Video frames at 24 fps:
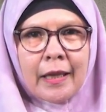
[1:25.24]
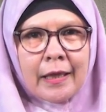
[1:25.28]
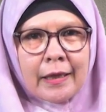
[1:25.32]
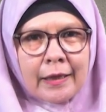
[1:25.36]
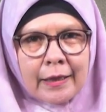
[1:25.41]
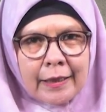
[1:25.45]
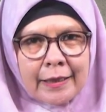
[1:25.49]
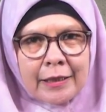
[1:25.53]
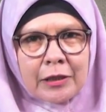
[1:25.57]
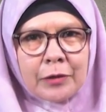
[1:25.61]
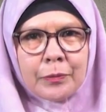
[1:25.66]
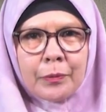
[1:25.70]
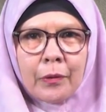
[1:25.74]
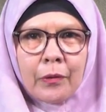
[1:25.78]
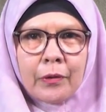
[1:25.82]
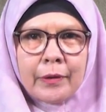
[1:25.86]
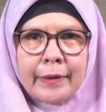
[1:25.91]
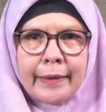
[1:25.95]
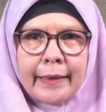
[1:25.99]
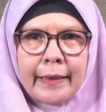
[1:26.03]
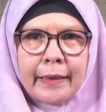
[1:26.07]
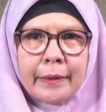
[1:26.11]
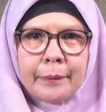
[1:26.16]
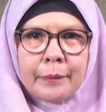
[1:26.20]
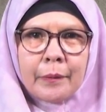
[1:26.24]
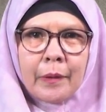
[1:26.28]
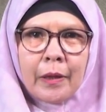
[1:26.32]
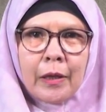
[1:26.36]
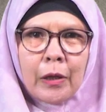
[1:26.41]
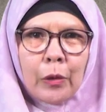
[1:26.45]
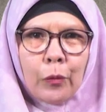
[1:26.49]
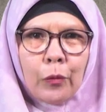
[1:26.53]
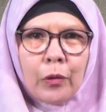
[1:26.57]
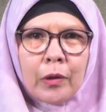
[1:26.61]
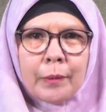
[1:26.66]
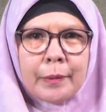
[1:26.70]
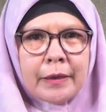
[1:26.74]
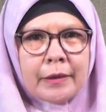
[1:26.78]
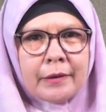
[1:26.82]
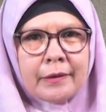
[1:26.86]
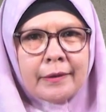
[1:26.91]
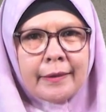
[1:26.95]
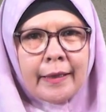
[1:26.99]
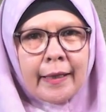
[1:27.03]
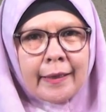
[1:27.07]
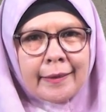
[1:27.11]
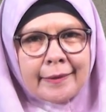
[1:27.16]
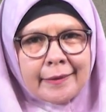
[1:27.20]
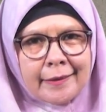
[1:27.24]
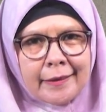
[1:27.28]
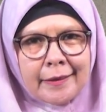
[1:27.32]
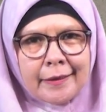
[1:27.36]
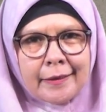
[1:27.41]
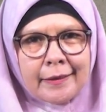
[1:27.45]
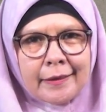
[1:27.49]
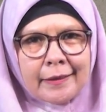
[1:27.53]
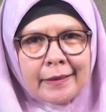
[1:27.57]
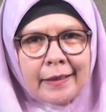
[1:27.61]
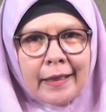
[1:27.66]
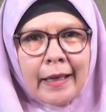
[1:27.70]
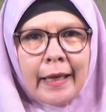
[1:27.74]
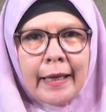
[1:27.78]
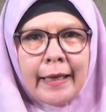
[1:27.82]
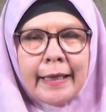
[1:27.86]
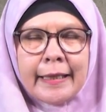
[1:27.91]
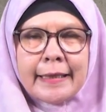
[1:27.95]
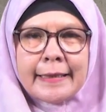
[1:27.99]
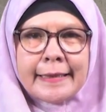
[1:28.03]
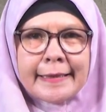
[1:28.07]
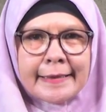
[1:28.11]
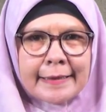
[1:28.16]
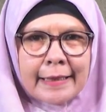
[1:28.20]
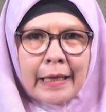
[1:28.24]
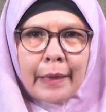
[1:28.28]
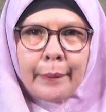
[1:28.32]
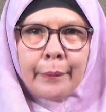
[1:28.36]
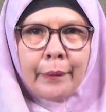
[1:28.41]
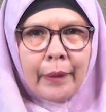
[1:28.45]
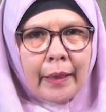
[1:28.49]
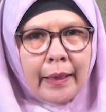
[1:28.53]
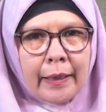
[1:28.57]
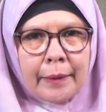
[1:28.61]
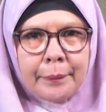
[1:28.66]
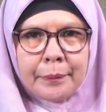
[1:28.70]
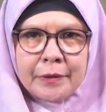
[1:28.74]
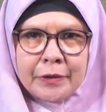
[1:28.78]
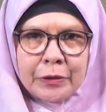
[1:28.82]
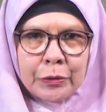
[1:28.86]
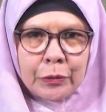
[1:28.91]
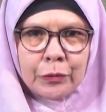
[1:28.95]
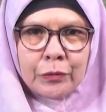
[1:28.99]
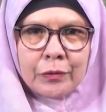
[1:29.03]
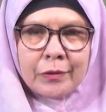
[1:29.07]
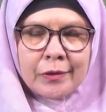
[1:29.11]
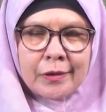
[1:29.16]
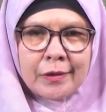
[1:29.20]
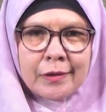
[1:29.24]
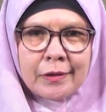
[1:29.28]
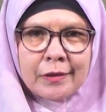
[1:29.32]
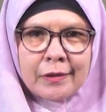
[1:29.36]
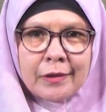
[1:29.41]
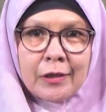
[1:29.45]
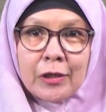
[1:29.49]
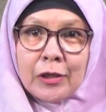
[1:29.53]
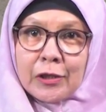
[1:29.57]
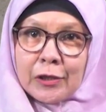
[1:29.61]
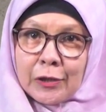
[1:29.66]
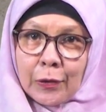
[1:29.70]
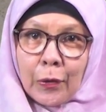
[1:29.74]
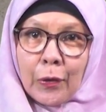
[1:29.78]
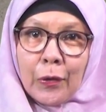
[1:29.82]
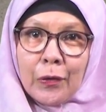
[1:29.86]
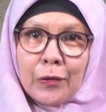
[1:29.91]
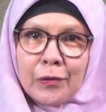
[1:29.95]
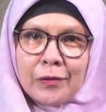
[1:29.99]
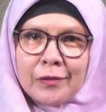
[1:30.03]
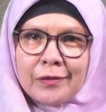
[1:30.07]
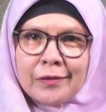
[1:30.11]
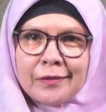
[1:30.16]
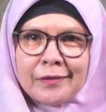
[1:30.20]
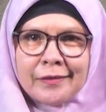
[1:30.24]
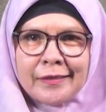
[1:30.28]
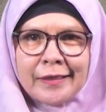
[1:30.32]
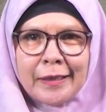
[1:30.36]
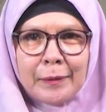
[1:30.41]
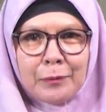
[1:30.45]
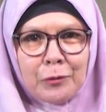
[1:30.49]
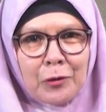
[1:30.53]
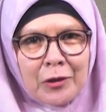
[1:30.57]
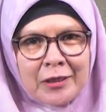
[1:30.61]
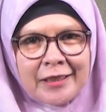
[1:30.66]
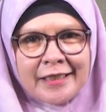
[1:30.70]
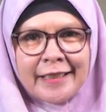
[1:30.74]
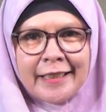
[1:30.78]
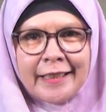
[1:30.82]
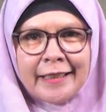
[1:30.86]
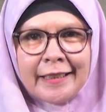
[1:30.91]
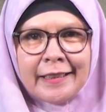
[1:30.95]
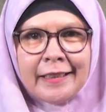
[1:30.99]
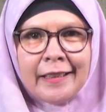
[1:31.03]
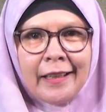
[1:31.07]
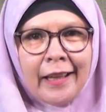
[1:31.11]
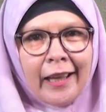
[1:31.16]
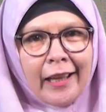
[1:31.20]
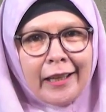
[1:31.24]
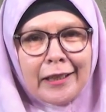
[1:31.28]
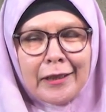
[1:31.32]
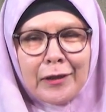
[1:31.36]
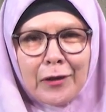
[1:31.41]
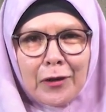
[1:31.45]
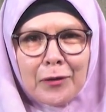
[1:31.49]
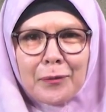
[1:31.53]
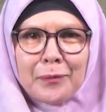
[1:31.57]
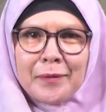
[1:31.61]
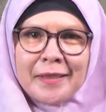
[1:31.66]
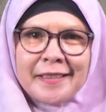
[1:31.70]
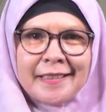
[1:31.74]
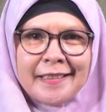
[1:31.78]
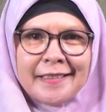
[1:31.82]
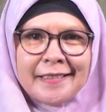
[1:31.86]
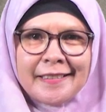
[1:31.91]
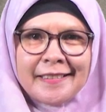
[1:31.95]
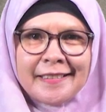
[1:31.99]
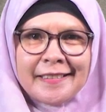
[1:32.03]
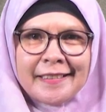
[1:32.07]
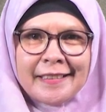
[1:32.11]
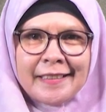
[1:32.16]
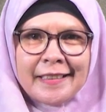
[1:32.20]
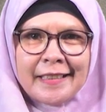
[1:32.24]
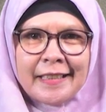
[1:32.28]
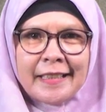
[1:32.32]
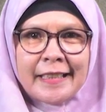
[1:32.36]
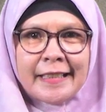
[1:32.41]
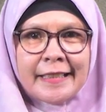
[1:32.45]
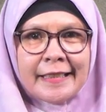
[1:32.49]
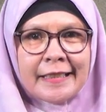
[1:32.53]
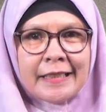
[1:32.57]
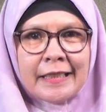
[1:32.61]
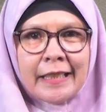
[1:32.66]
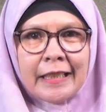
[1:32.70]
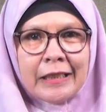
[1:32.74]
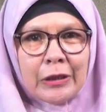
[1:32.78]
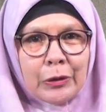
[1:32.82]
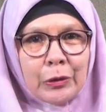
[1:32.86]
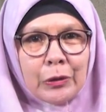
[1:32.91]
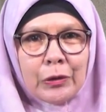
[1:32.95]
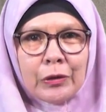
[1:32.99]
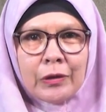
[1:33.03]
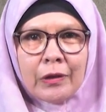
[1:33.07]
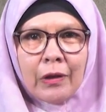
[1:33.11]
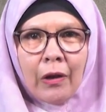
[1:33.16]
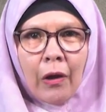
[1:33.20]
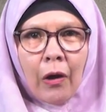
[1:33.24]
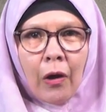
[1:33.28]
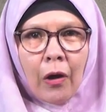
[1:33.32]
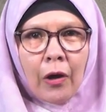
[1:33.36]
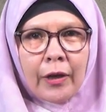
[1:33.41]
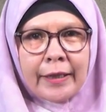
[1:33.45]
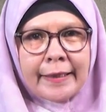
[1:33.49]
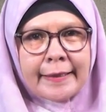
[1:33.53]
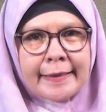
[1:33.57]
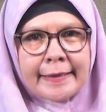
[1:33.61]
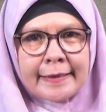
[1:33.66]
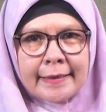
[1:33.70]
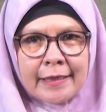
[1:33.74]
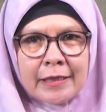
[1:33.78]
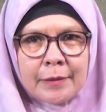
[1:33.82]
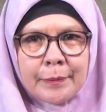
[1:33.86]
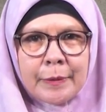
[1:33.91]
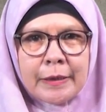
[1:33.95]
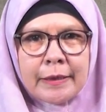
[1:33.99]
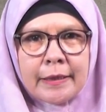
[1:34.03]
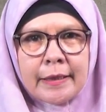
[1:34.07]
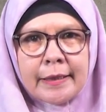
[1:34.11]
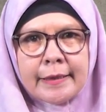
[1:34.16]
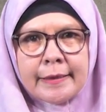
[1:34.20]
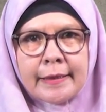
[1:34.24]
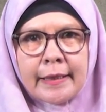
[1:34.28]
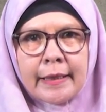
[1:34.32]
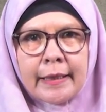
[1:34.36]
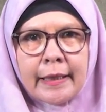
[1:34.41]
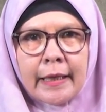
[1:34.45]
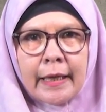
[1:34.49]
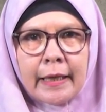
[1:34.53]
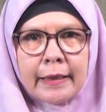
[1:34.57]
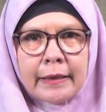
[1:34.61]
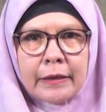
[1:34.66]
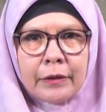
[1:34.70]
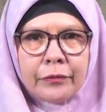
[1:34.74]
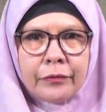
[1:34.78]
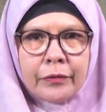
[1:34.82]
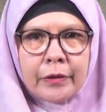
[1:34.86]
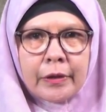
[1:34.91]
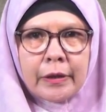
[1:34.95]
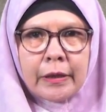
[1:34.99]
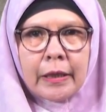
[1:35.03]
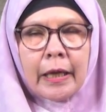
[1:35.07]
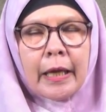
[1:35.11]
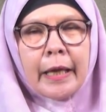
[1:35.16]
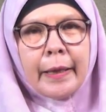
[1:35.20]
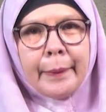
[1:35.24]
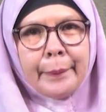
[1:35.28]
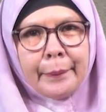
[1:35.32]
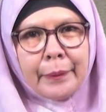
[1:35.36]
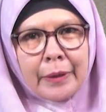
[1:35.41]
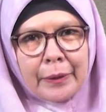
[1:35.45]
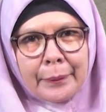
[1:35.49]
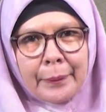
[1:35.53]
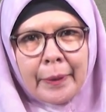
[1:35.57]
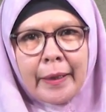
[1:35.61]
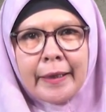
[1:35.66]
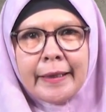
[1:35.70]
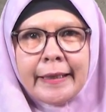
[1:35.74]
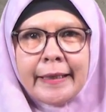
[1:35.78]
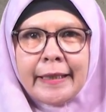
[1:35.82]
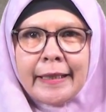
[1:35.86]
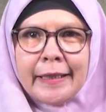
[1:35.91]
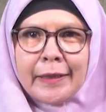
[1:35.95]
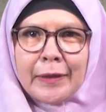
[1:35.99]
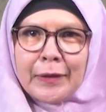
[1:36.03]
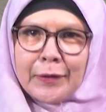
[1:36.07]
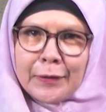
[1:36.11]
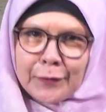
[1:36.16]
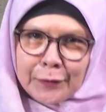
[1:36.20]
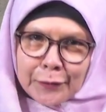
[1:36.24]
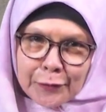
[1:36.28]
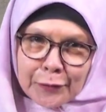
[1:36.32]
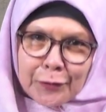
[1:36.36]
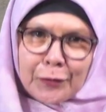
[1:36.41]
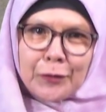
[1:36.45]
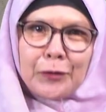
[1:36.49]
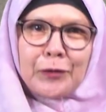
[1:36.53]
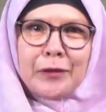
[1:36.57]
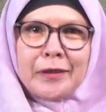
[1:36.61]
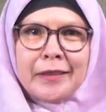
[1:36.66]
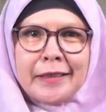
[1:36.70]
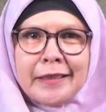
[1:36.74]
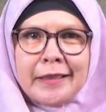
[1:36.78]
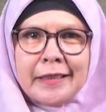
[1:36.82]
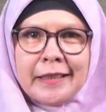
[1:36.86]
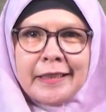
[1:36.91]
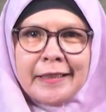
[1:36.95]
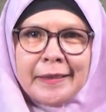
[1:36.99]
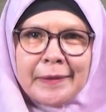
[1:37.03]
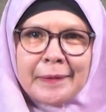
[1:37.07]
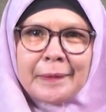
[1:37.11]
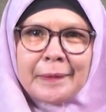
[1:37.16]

This program will be conducted in some episodes. So, keep watching and don't miss it. Stay tuned on Sasmita Jaya TV Berbagi untuk Negeri.